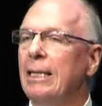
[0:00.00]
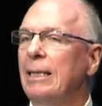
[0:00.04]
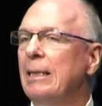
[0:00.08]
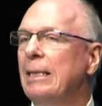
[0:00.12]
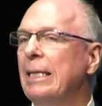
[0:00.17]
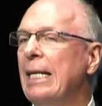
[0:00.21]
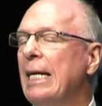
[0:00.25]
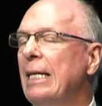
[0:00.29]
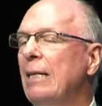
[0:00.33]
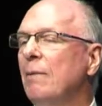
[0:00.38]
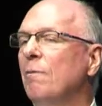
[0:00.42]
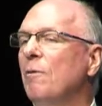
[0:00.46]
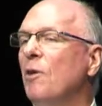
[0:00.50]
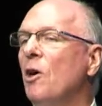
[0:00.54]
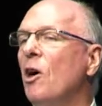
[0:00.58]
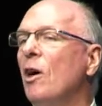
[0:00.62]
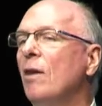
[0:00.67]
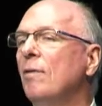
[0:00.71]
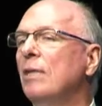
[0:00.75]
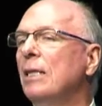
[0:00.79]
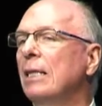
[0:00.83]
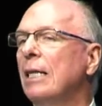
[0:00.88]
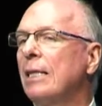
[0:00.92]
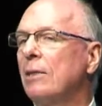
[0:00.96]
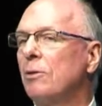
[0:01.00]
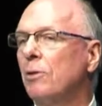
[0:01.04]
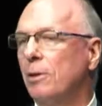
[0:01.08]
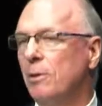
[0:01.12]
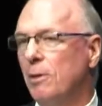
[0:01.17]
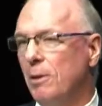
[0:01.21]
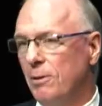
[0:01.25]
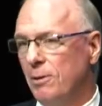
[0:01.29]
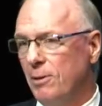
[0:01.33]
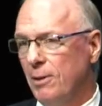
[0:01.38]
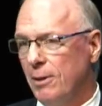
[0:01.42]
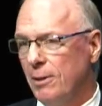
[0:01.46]
get involved in the
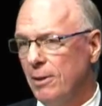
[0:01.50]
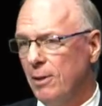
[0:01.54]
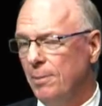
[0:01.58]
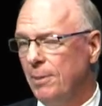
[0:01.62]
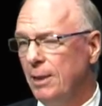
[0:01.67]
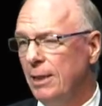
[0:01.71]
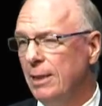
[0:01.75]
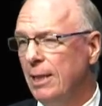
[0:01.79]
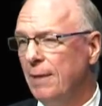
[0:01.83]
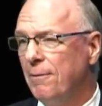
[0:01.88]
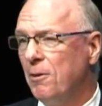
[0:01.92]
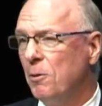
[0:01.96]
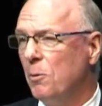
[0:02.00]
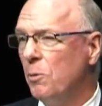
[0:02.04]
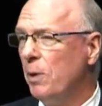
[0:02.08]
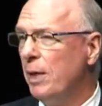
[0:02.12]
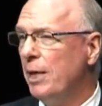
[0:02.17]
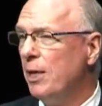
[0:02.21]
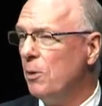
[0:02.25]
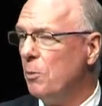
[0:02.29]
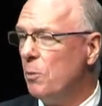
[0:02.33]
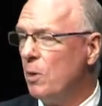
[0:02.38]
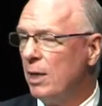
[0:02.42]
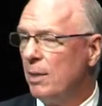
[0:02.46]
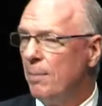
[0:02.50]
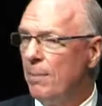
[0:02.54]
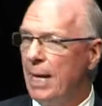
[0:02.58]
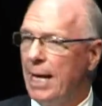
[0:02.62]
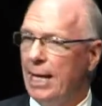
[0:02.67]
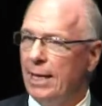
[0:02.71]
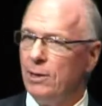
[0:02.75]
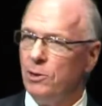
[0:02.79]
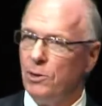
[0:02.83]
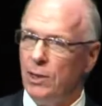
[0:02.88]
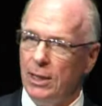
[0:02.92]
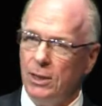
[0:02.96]
electricity system in a different way. You want to
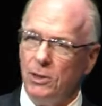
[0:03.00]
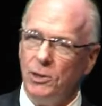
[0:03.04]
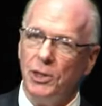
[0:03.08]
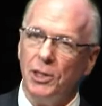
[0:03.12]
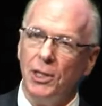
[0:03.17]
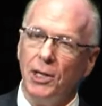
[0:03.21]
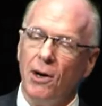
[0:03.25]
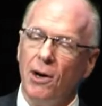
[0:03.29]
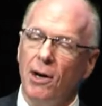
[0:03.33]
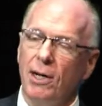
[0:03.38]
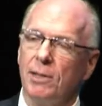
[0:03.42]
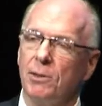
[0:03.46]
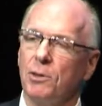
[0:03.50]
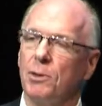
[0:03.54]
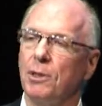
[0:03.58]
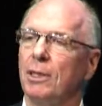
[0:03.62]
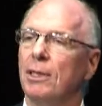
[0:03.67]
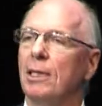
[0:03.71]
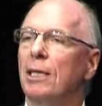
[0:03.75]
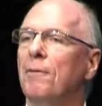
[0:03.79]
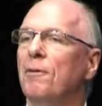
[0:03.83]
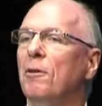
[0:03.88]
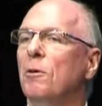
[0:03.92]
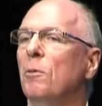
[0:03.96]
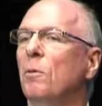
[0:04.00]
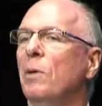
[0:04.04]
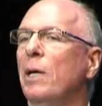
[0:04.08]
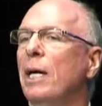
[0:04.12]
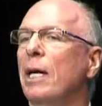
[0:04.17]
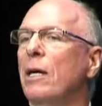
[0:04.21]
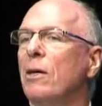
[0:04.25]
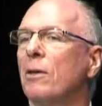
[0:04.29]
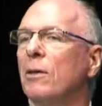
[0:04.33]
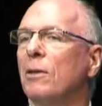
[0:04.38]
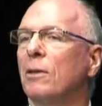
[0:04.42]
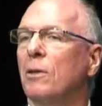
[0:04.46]
manage energy costs in a different
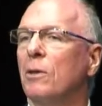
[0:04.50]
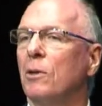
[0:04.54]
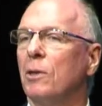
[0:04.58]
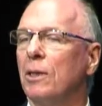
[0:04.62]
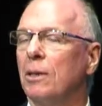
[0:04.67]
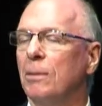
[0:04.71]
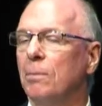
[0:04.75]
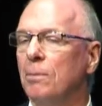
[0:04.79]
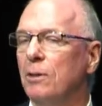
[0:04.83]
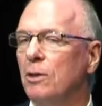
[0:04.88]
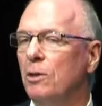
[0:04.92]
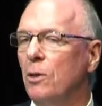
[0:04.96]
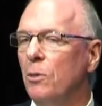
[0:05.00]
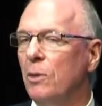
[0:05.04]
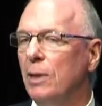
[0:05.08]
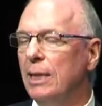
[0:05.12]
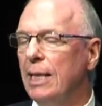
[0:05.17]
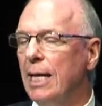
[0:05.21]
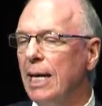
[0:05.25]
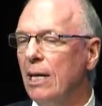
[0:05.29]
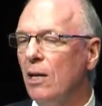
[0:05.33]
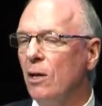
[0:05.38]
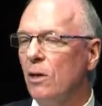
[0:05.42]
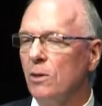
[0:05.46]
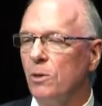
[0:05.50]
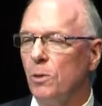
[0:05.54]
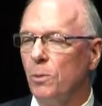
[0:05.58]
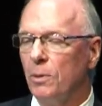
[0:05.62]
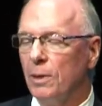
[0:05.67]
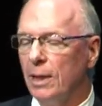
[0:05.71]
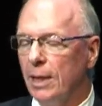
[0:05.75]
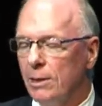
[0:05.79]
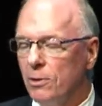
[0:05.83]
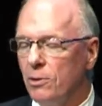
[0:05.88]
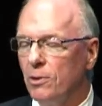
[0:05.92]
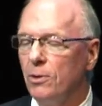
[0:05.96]
way, or knowing that also
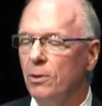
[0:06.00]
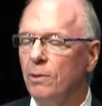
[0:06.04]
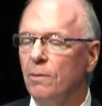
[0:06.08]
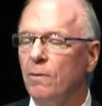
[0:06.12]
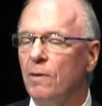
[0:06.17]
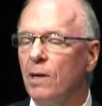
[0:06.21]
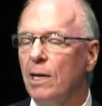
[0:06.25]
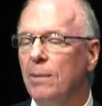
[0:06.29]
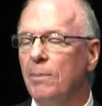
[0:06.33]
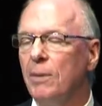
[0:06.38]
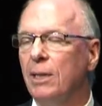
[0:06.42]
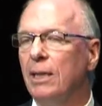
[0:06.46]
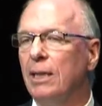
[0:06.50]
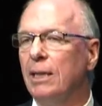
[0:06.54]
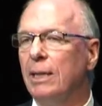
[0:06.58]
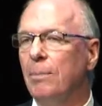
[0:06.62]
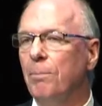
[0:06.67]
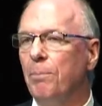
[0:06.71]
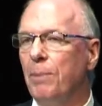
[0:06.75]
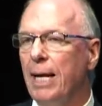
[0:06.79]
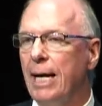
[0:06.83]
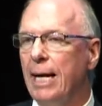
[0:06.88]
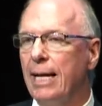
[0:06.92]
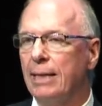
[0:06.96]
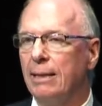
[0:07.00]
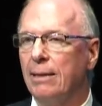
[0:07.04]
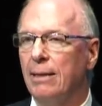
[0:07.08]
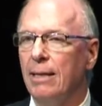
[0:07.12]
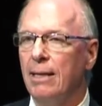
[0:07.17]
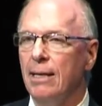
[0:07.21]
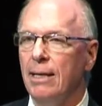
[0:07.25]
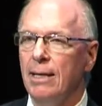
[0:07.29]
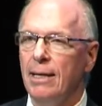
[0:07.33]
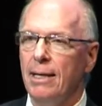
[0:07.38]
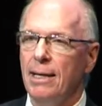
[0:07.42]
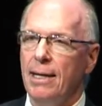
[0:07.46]
relates to environmental impact.
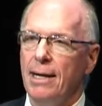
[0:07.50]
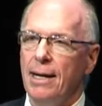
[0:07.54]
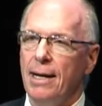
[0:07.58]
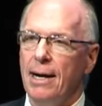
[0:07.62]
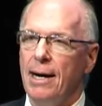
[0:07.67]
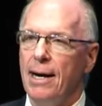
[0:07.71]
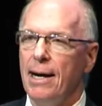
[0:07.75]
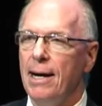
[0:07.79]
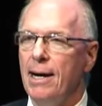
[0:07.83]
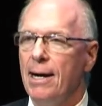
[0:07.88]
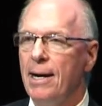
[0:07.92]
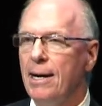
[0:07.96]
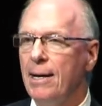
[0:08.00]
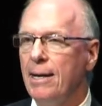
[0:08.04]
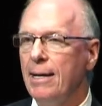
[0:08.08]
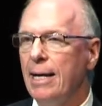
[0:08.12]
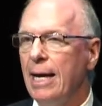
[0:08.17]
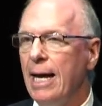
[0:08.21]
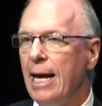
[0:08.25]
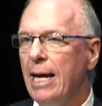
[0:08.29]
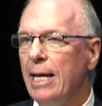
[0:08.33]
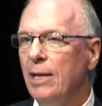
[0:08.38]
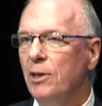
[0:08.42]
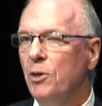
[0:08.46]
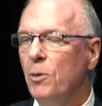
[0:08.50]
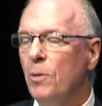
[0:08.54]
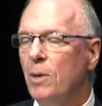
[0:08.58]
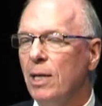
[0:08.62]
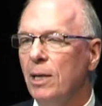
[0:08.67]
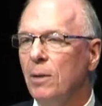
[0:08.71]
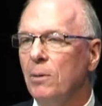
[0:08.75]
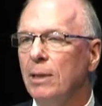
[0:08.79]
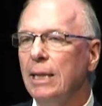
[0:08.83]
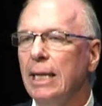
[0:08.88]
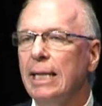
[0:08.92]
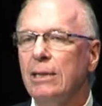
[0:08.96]
And you want to
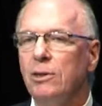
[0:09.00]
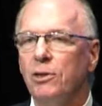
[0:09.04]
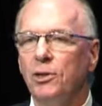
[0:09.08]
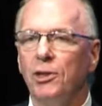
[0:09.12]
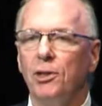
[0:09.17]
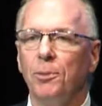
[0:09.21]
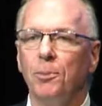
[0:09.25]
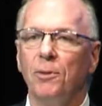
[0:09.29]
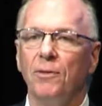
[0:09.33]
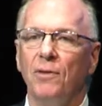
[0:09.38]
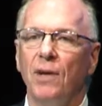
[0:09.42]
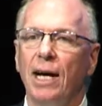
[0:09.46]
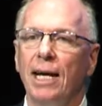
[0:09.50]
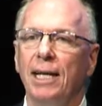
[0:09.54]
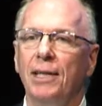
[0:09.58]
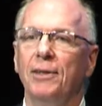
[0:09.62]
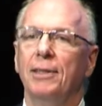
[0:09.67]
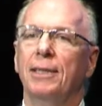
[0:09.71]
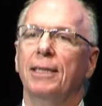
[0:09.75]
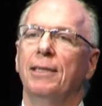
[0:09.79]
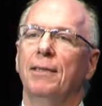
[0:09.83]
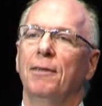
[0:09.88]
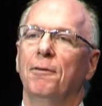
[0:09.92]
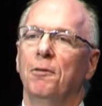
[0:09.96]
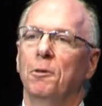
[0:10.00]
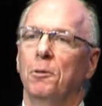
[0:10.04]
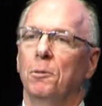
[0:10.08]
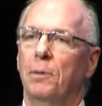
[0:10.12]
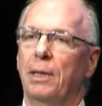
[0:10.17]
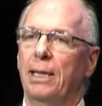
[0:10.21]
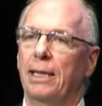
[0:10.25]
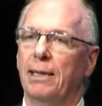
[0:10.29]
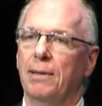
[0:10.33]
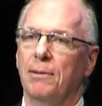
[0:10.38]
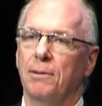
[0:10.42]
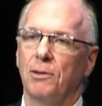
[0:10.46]
relate to your provider in a different
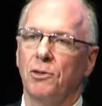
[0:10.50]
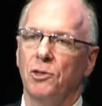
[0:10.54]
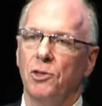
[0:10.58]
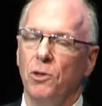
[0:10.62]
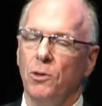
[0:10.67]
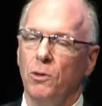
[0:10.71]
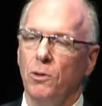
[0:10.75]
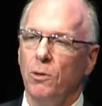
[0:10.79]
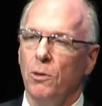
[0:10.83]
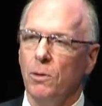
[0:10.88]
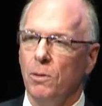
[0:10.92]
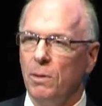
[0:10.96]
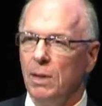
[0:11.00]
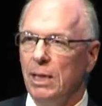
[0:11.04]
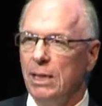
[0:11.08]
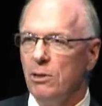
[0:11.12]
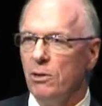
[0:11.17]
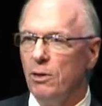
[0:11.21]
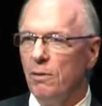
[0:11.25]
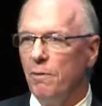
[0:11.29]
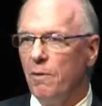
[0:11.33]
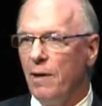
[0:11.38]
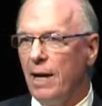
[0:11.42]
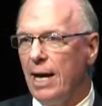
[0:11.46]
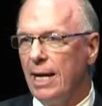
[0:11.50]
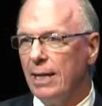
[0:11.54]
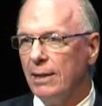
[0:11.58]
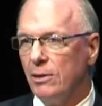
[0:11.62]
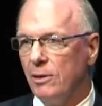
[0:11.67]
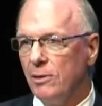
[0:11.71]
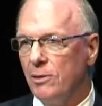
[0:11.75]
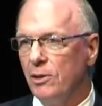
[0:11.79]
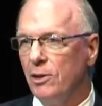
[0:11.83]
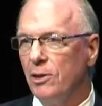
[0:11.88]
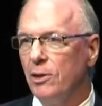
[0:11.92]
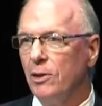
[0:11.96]
way. So these are
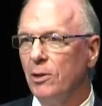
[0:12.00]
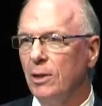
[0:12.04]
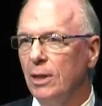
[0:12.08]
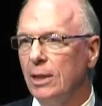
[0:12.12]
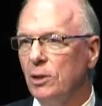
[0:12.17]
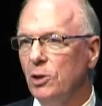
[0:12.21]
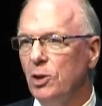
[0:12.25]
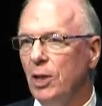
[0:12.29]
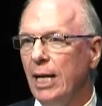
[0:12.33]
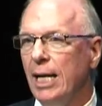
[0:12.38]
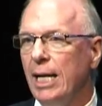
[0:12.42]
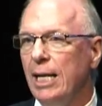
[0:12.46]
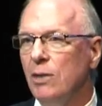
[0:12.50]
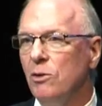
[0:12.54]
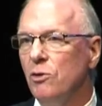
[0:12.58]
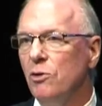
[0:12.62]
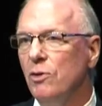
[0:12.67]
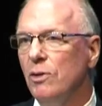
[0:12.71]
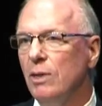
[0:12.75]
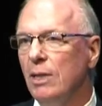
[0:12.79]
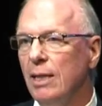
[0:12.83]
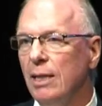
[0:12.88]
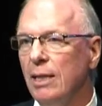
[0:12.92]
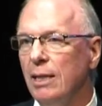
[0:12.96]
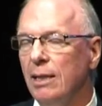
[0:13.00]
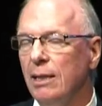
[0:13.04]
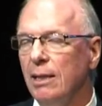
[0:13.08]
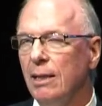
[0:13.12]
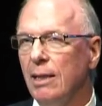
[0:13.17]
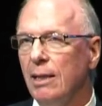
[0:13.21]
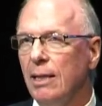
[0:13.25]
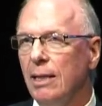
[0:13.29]
factors that are going to change the